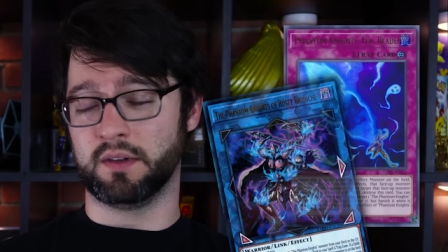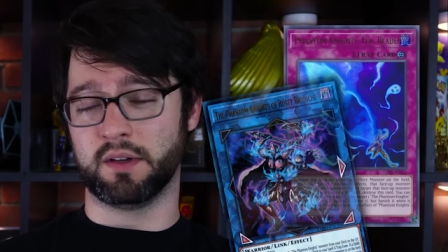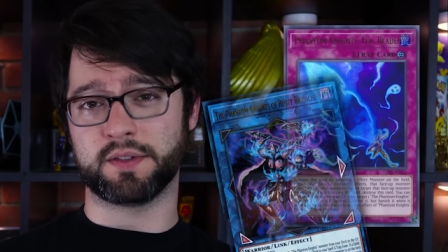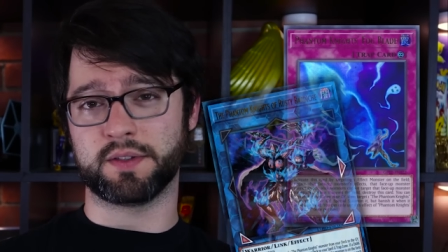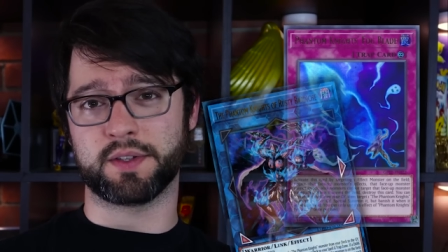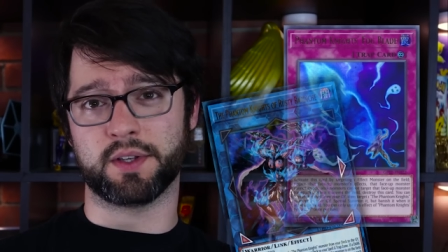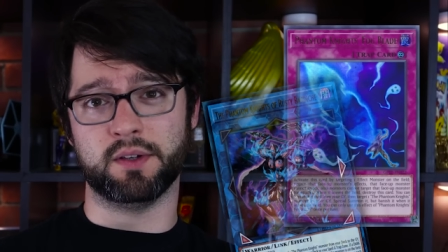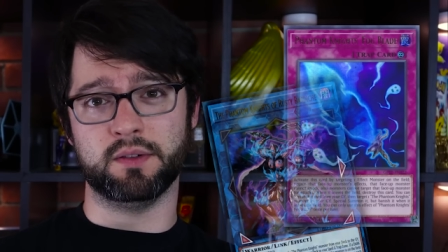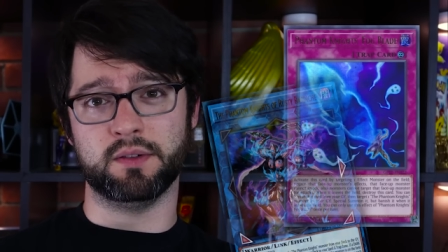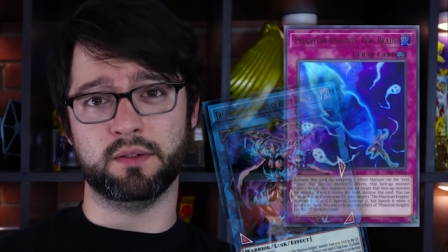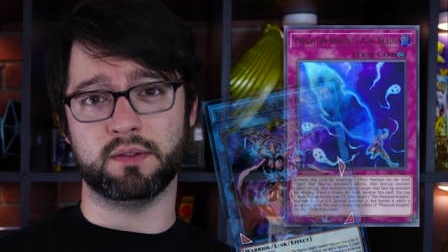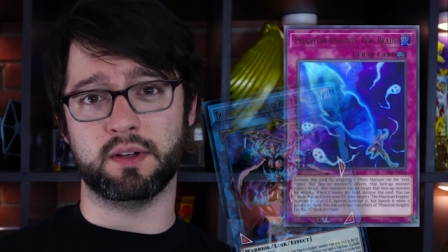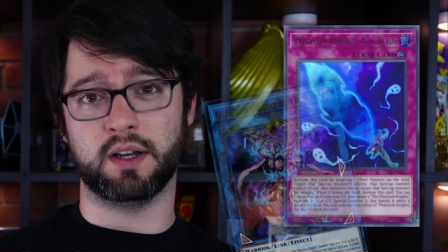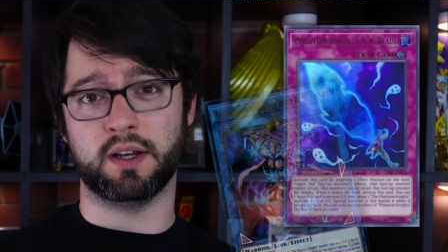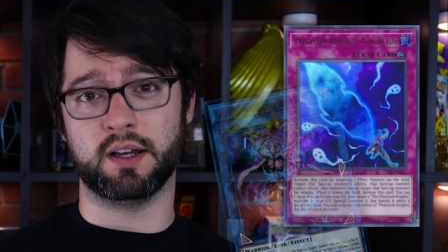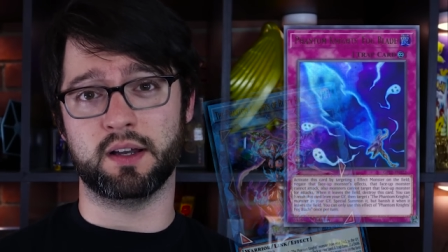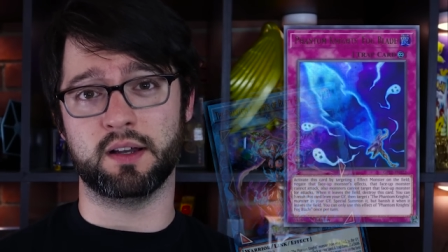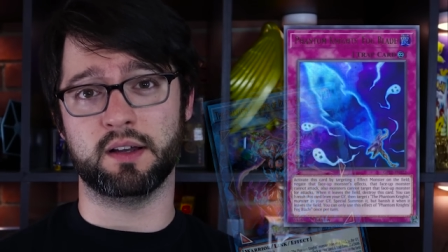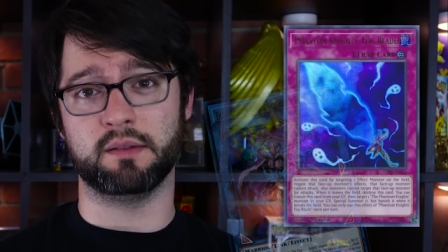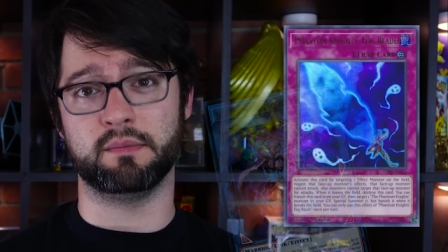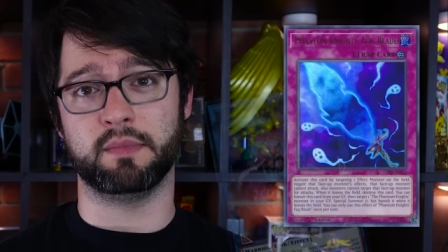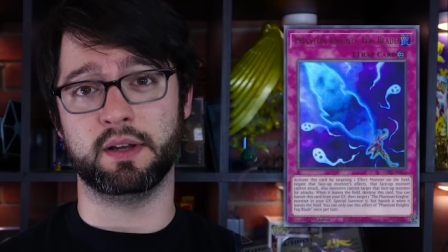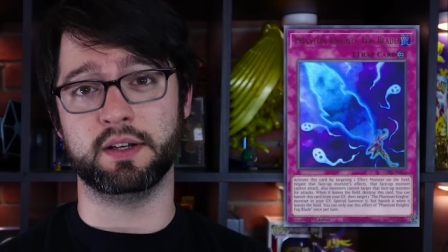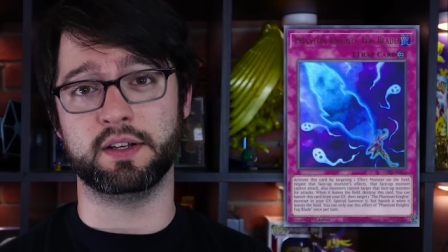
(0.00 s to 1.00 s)
Also,
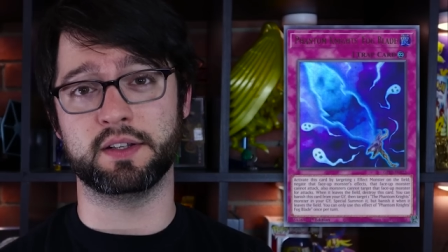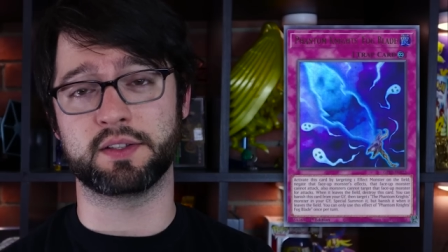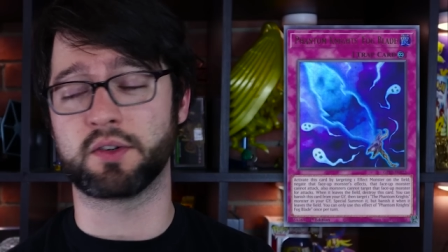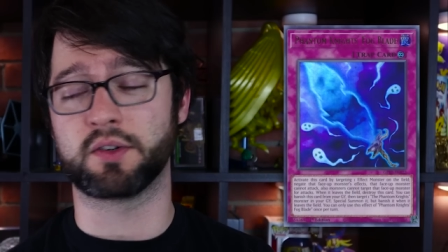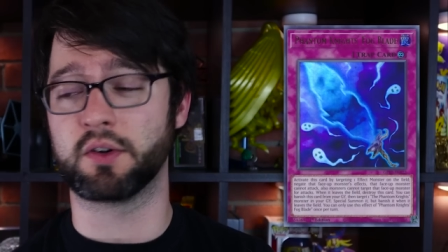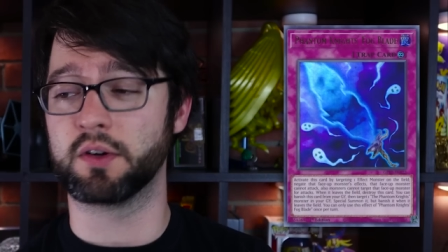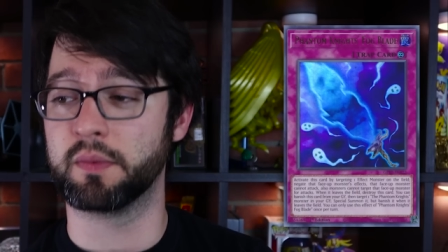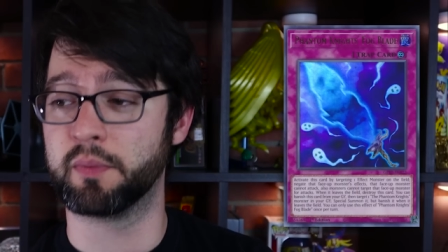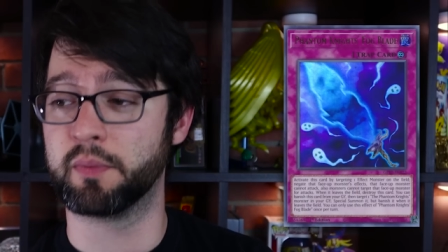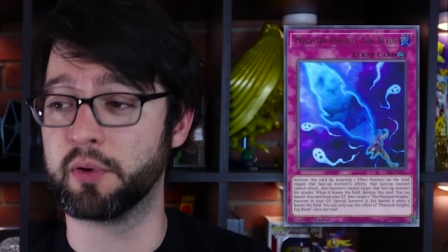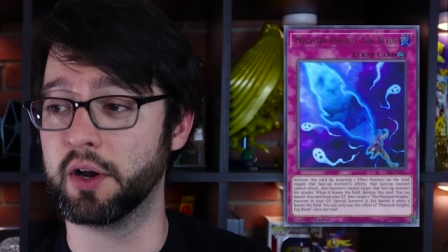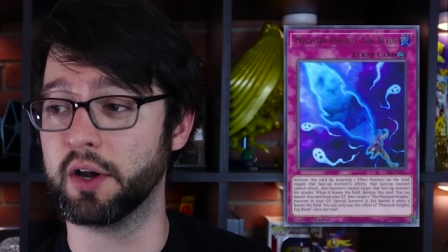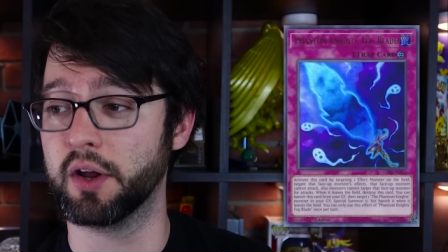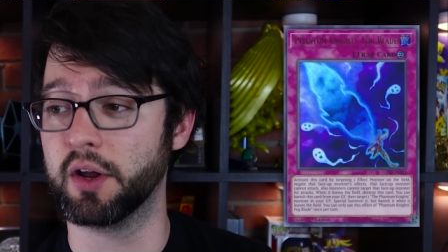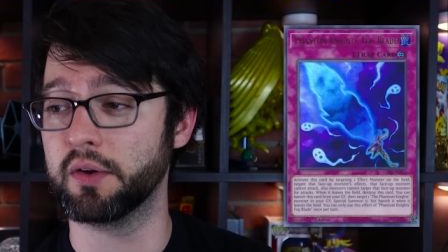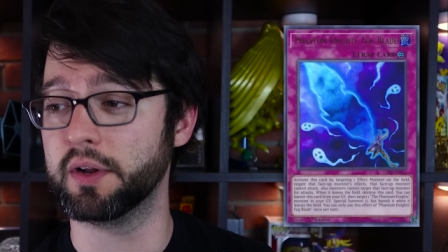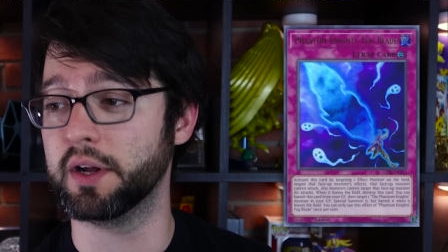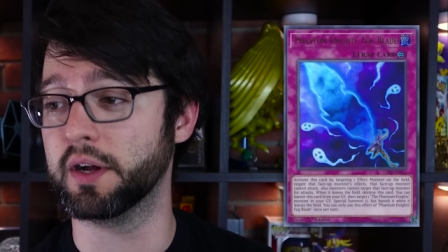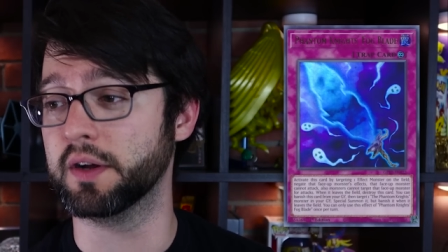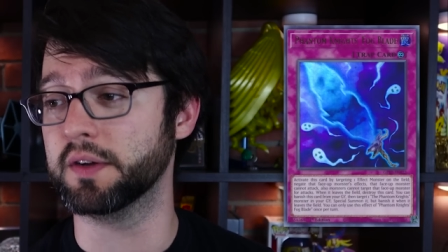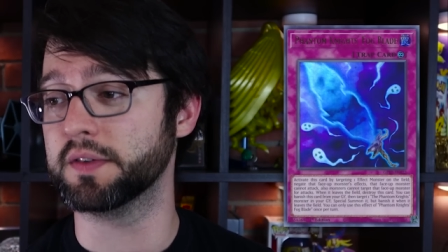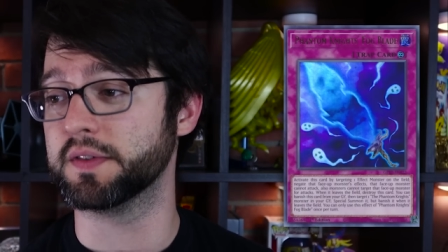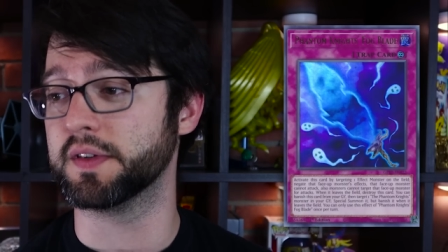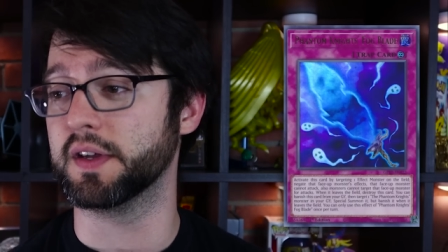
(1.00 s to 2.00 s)
my Discord put a note
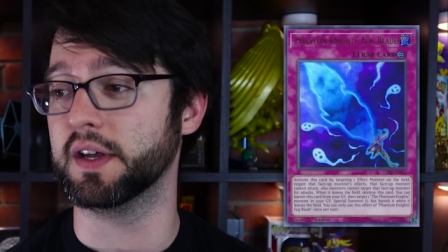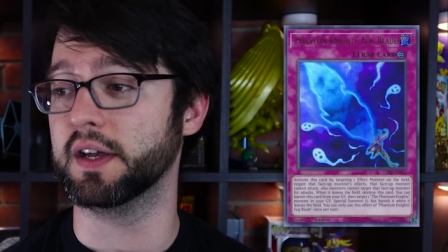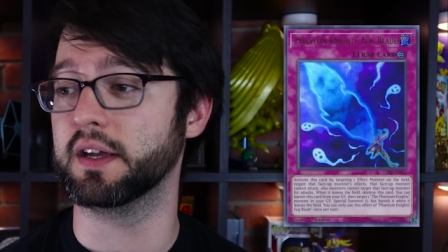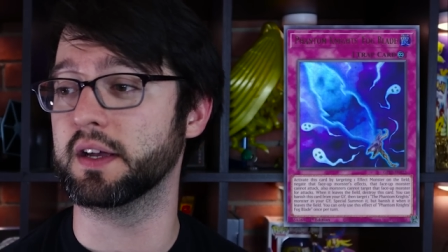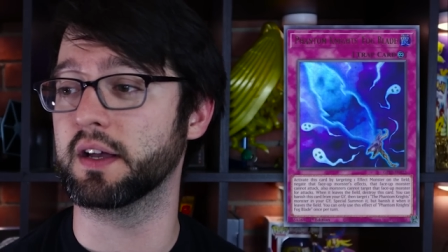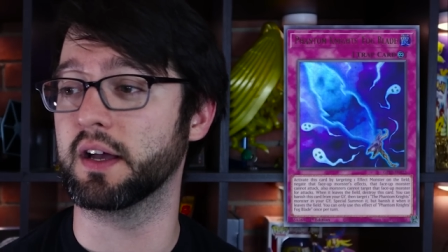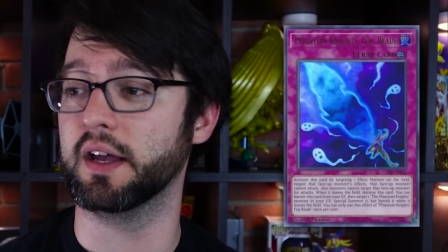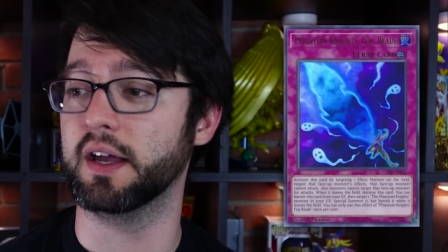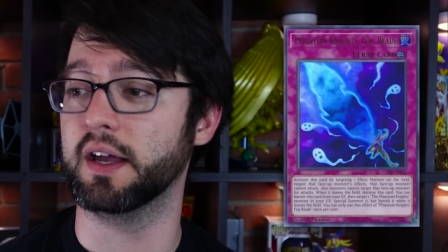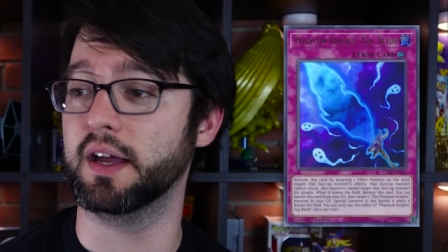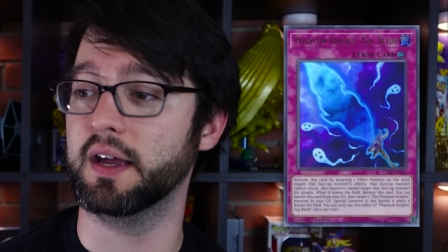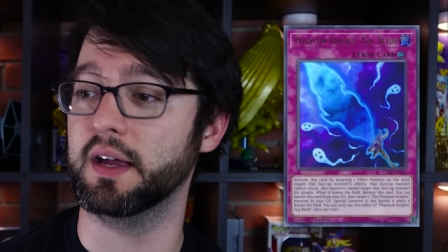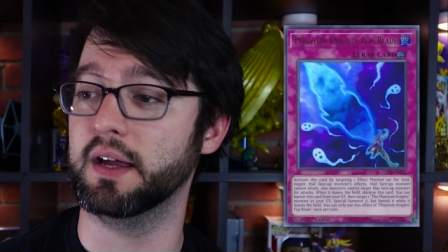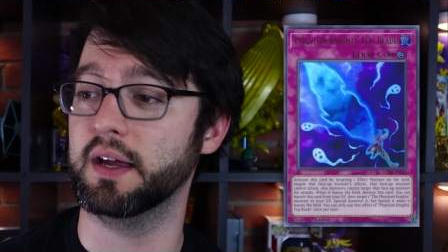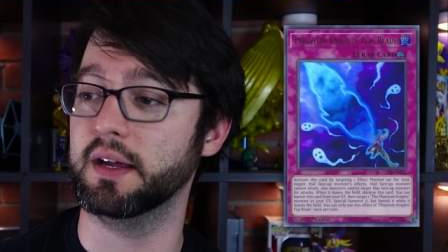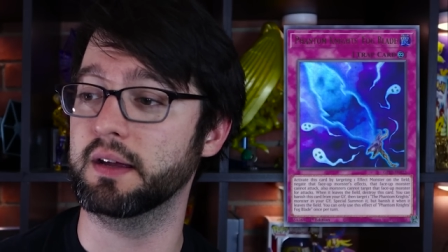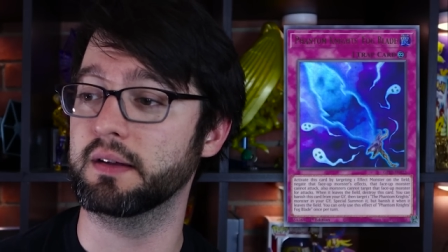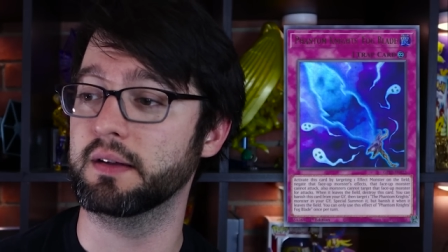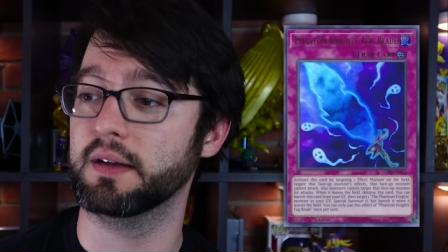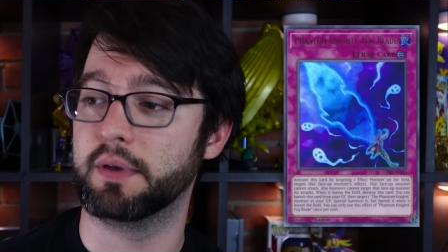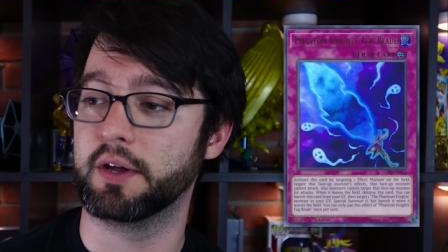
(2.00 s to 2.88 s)
here saying a